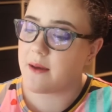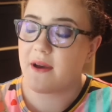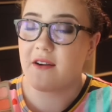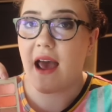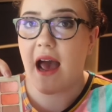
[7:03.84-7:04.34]

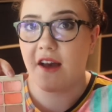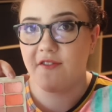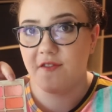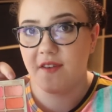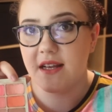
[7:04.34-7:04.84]
about half
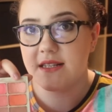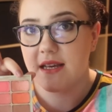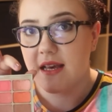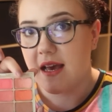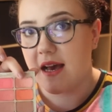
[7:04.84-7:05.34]
of it,
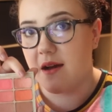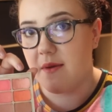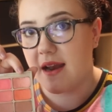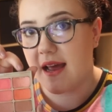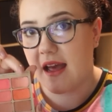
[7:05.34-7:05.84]
and
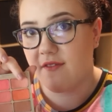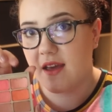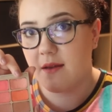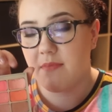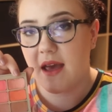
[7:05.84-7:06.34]
I have
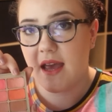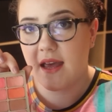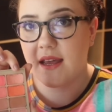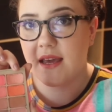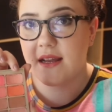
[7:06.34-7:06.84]
hit
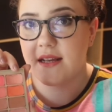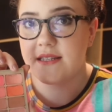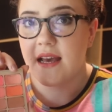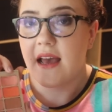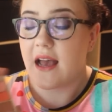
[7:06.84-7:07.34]
pan in it.